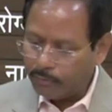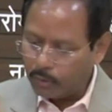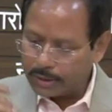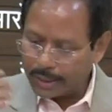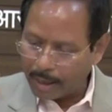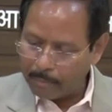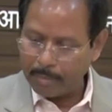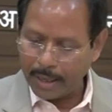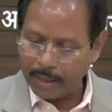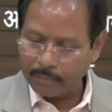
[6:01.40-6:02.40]
therefore they
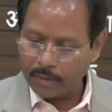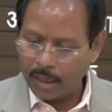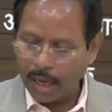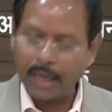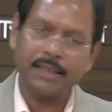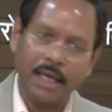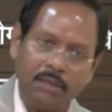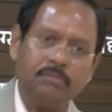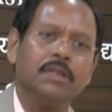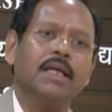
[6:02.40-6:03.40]
compare, and
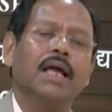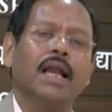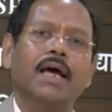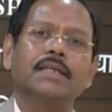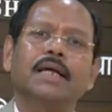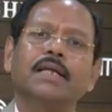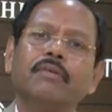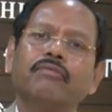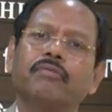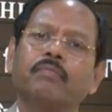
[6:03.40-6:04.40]
then they realize that
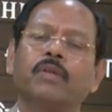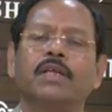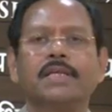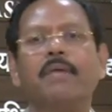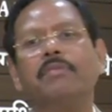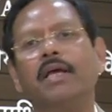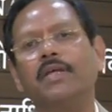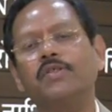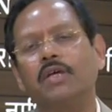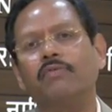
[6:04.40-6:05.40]
if same thing
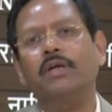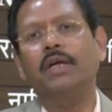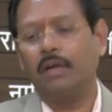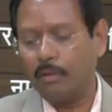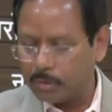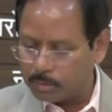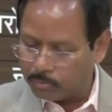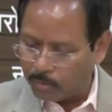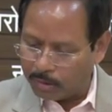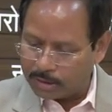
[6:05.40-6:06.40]
is given in
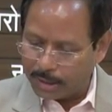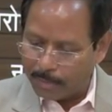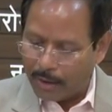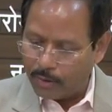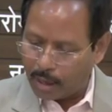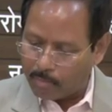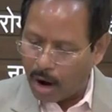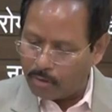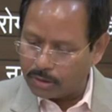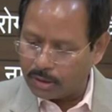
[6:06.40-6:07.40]
say minute
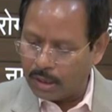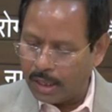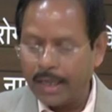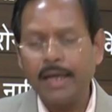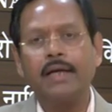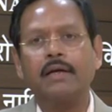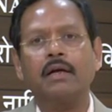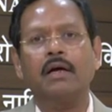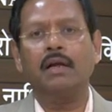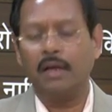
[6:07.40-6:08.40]
amount, it
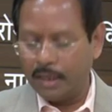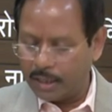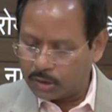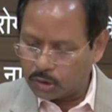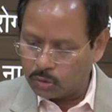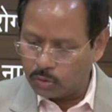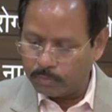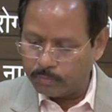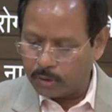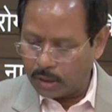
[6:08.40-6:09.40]
leads
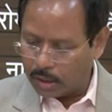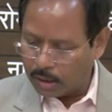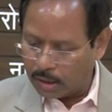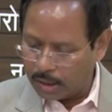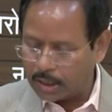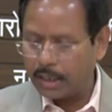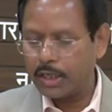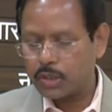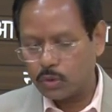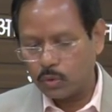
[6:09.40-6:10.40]

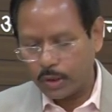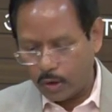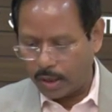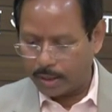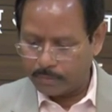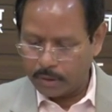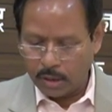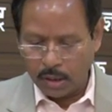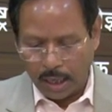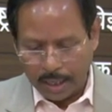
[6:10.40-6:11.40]
to cure.
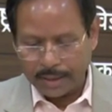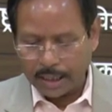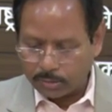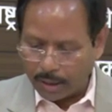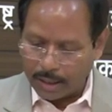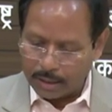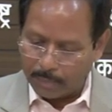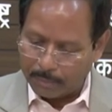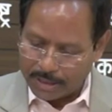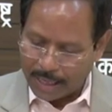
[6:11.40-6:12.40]
And that's why
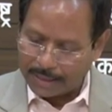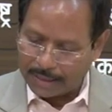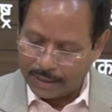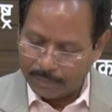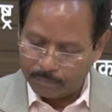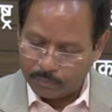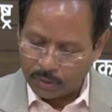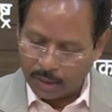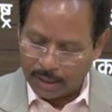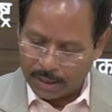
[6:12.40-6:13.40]
precisely
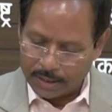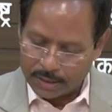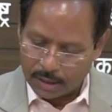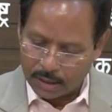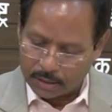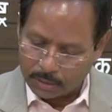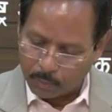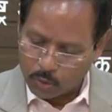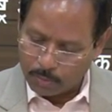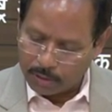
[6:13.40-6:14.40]
it is
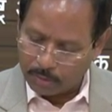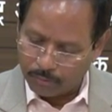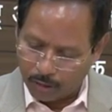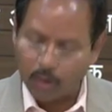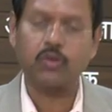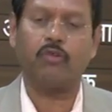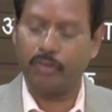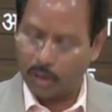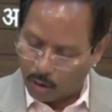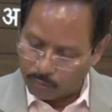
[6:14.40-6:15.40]
supposed to be the
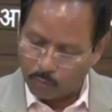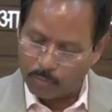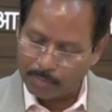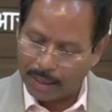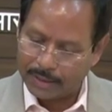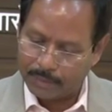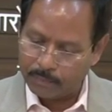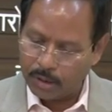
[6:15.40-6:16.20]
philosophy of homeopathy.